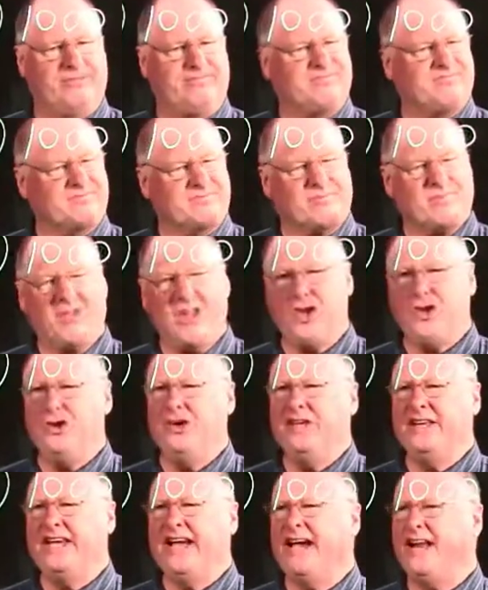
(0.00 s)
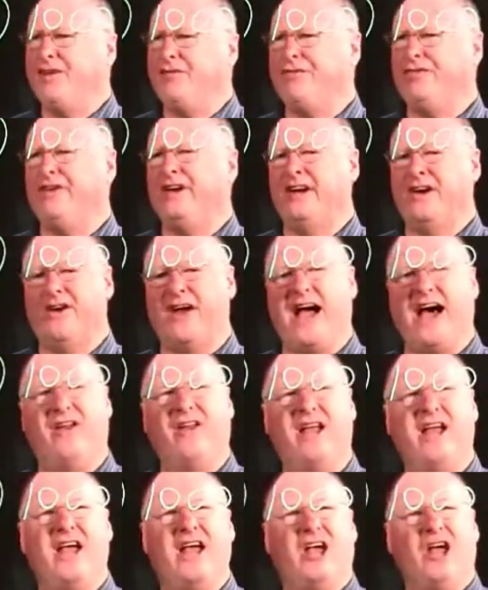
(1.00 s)
you can kind of figure out,
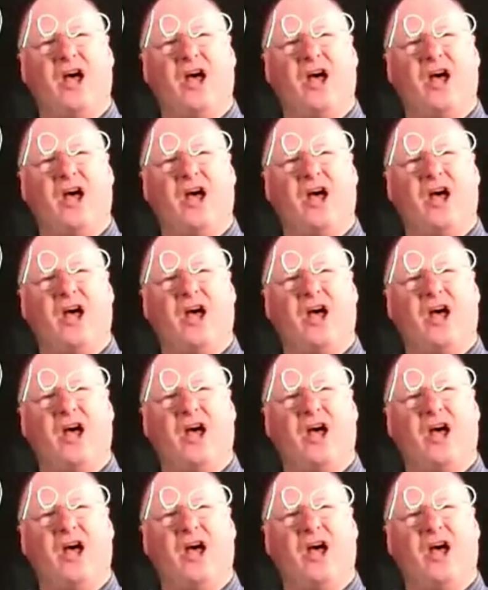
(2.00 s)
okay,